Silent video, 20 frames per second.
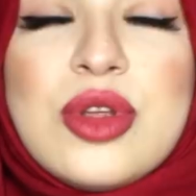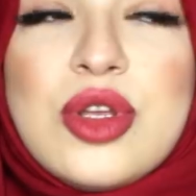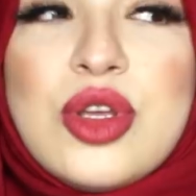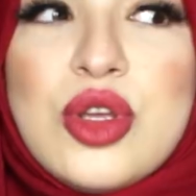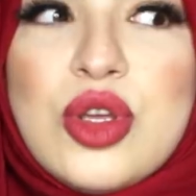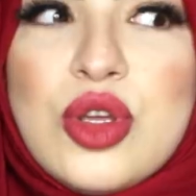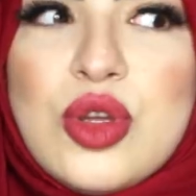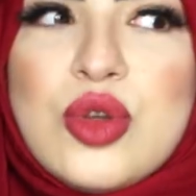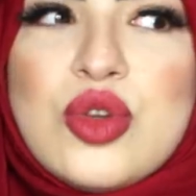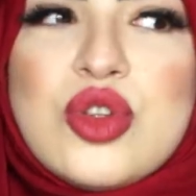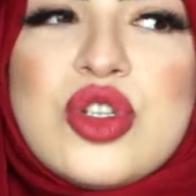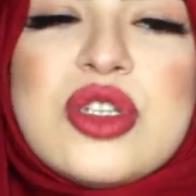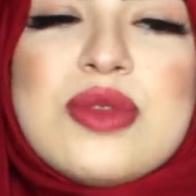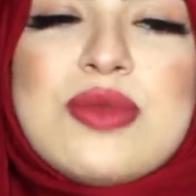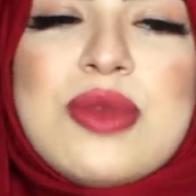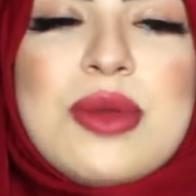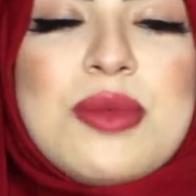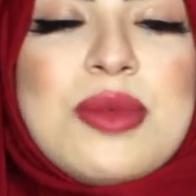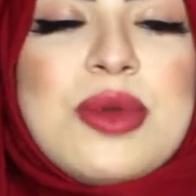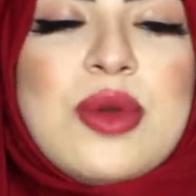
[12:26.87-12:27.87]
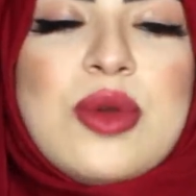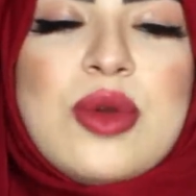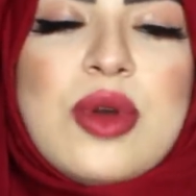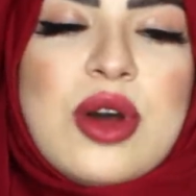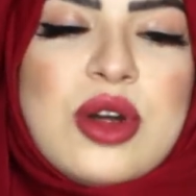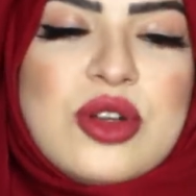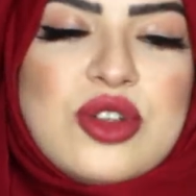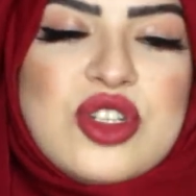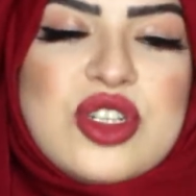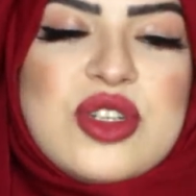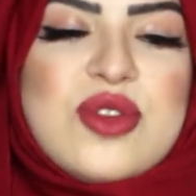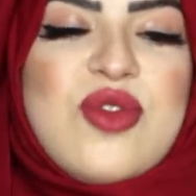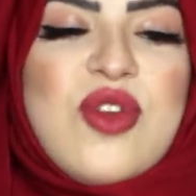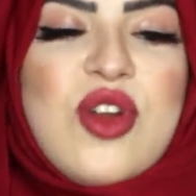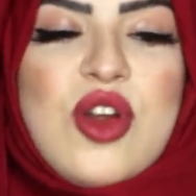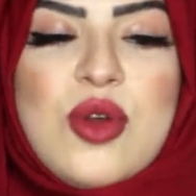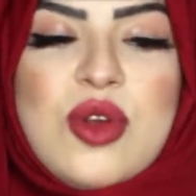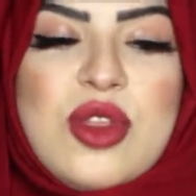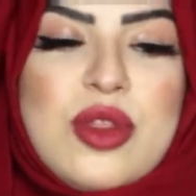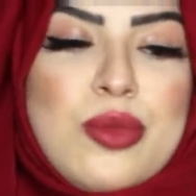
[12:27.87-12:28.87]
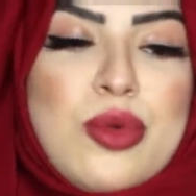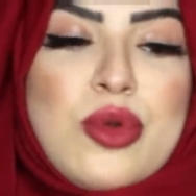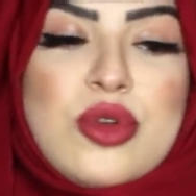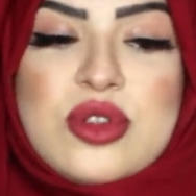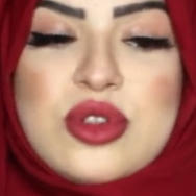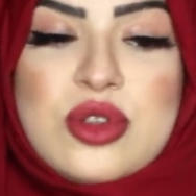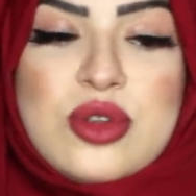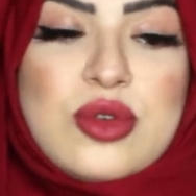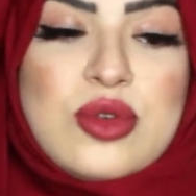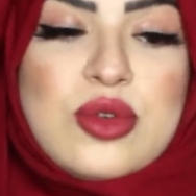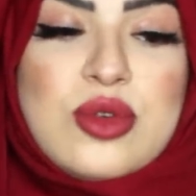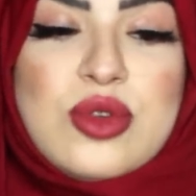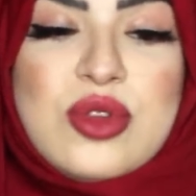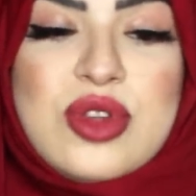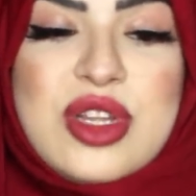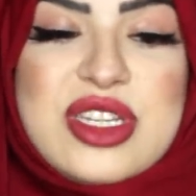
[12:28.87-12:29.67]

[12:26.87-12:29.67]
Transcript: You just maybe are just following the protocol,